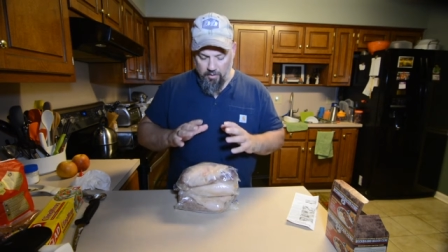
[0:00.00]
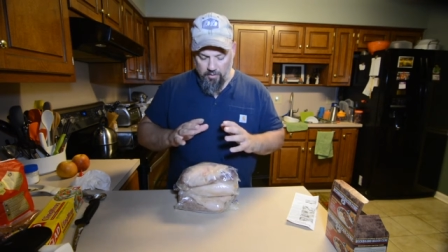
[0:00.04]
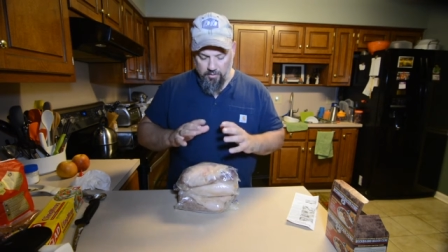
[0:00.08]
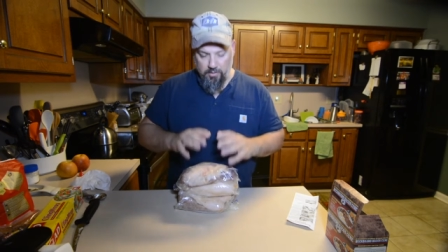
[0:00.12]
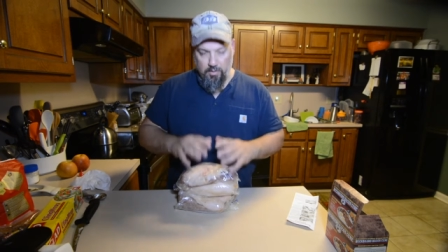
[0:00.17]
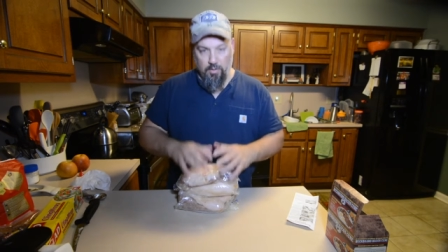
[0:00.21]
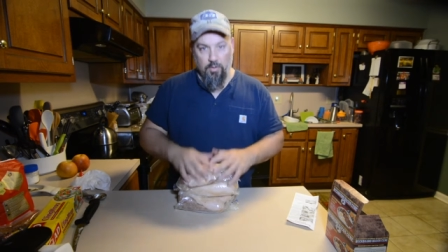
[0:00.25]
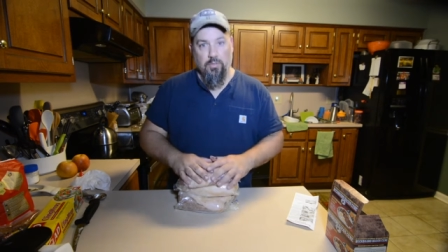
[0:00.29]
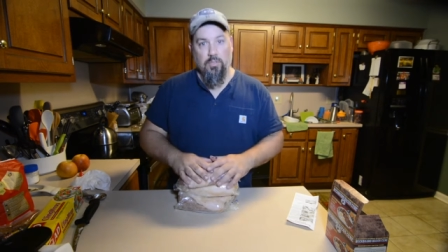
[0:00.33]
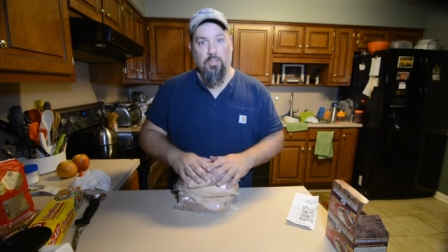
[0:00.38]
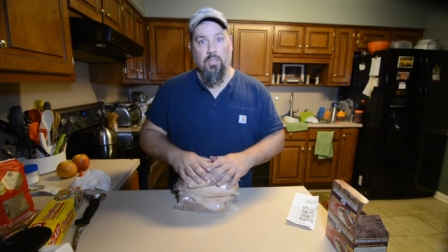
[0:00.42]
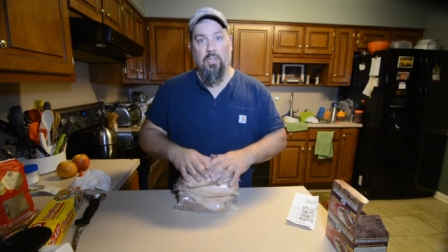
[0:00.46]

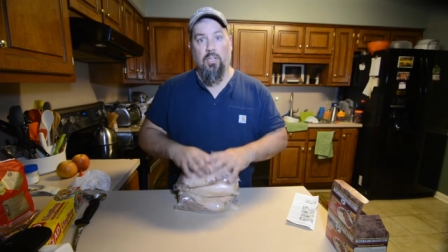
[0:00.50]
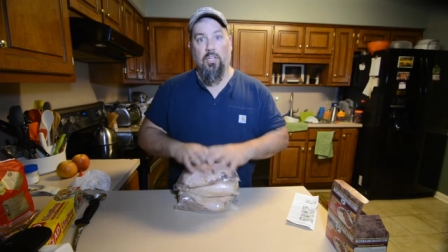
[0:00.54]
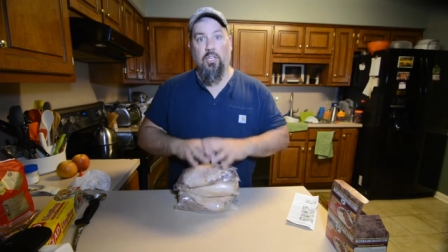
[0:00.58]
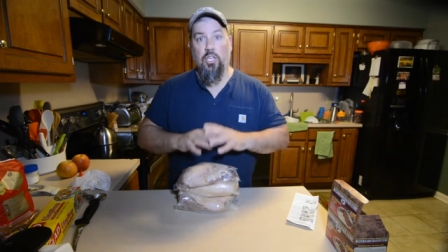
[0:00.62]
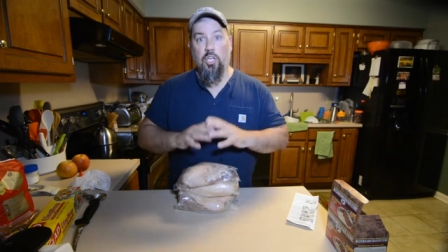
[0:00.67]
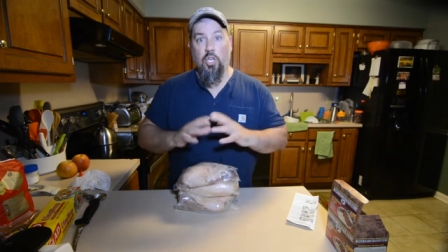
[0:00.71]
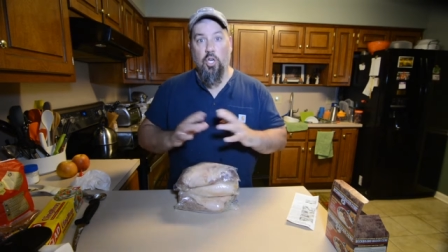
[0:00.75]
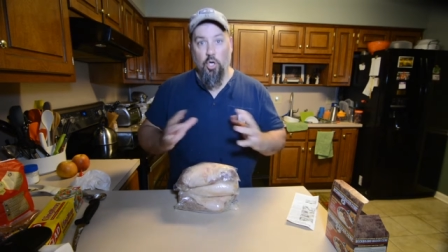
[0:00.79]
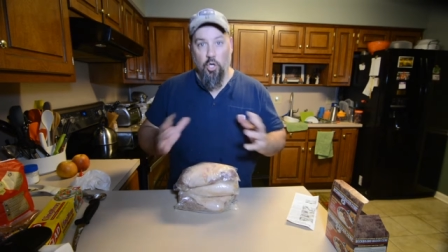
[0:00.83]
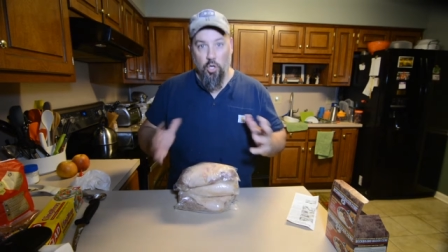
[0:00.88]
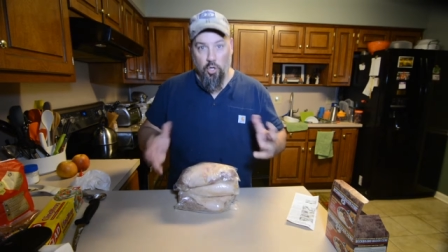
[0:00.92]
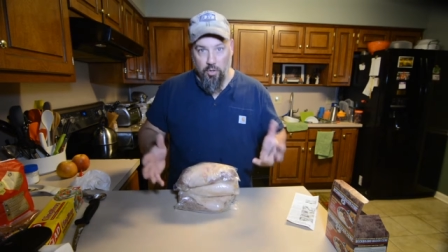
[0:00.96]
So it's going to
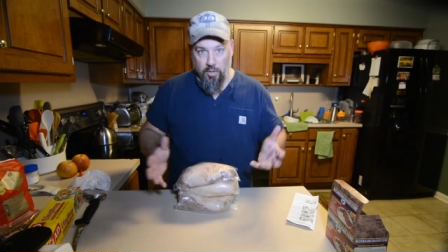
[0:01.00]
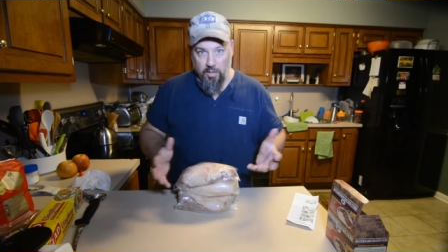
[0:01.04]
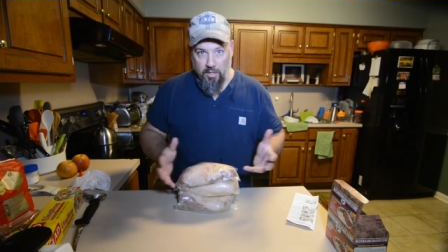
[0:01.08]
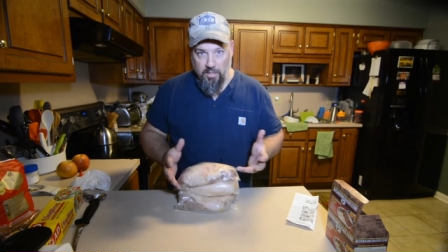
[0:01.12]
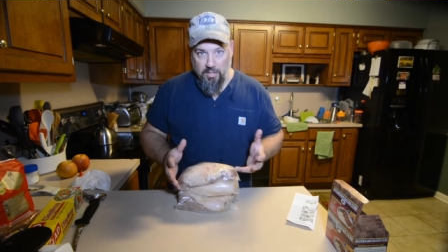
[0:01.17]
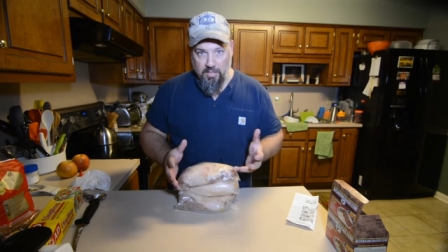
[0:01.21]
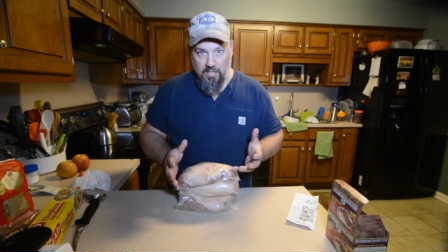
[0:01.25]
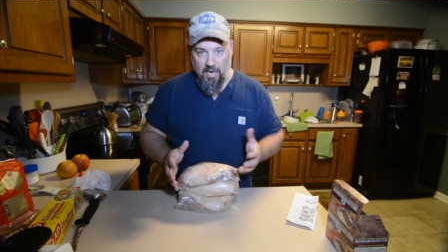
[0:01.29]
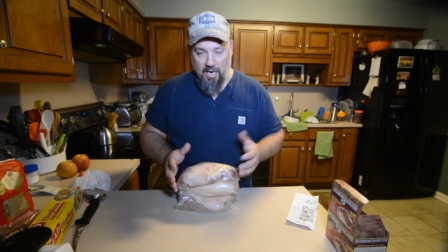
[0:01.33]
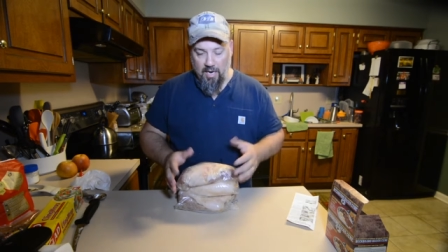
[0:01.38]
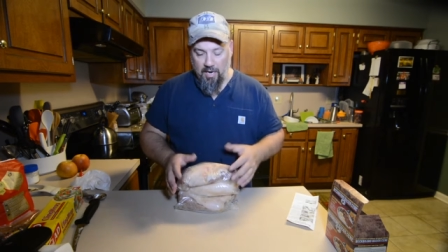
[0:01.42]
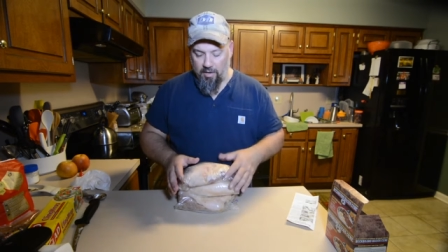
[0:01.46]
cure the
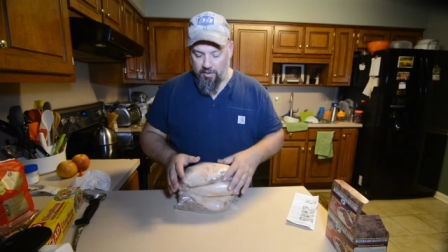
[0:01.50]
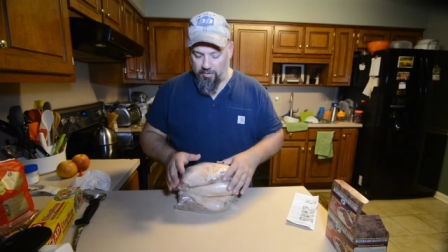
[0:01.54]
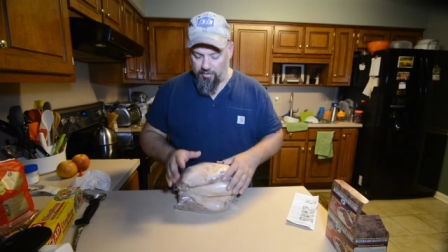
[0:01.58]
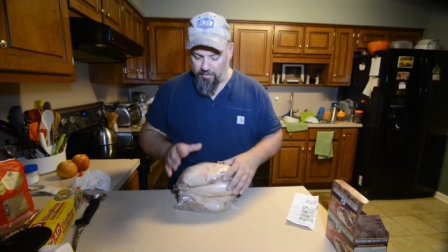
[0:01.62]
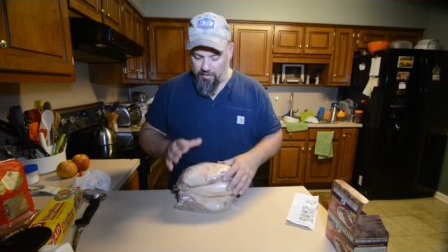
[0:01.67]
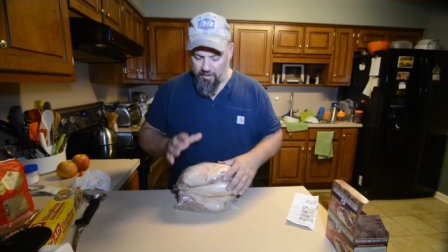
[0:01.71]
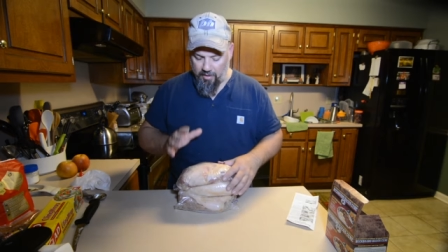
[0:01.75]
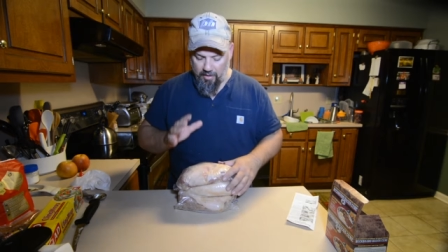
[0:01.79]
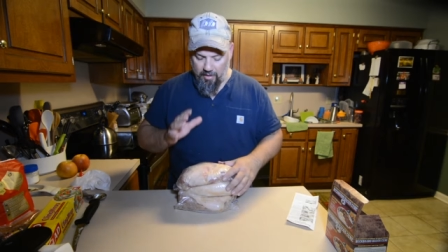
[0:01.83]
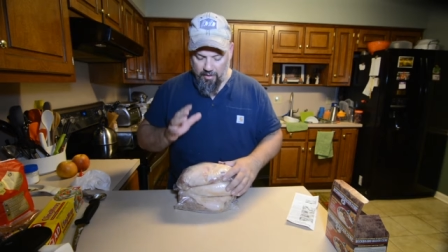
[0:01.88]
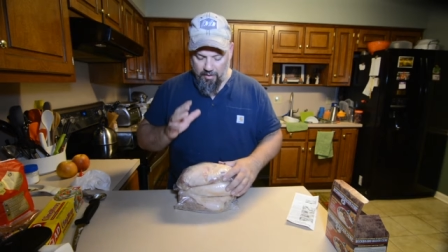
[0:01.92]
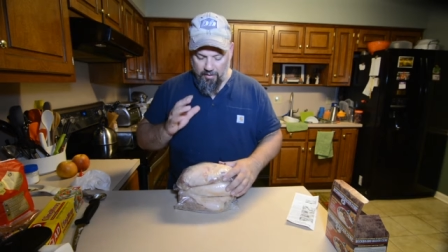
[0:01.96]
entire
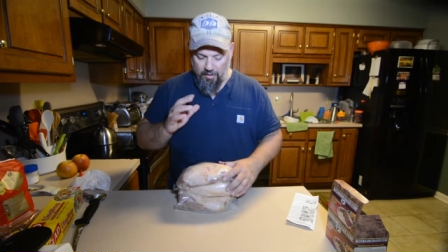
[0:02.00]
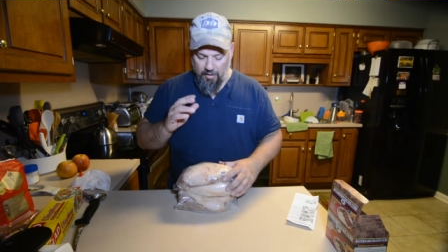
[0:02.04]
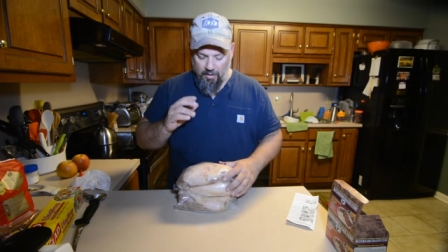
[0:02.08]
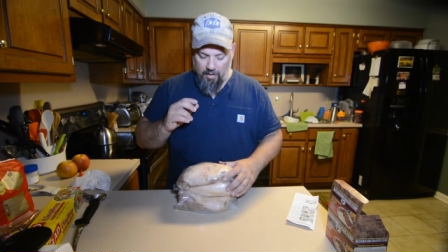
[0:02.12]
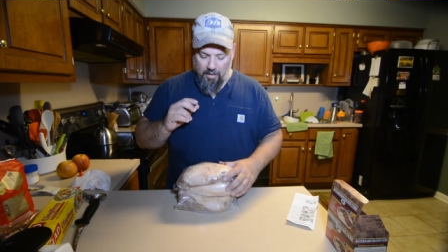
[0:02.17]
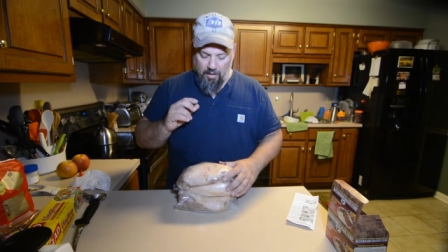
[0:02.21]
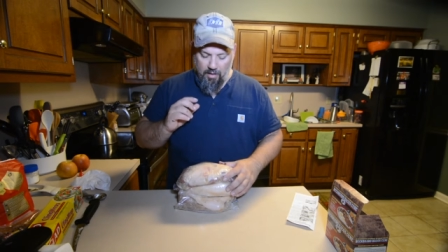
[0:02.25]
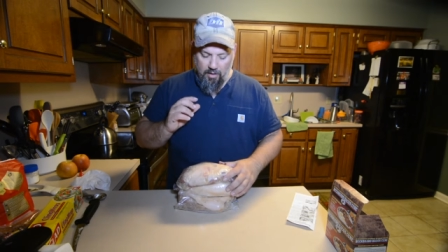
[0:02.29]
thing.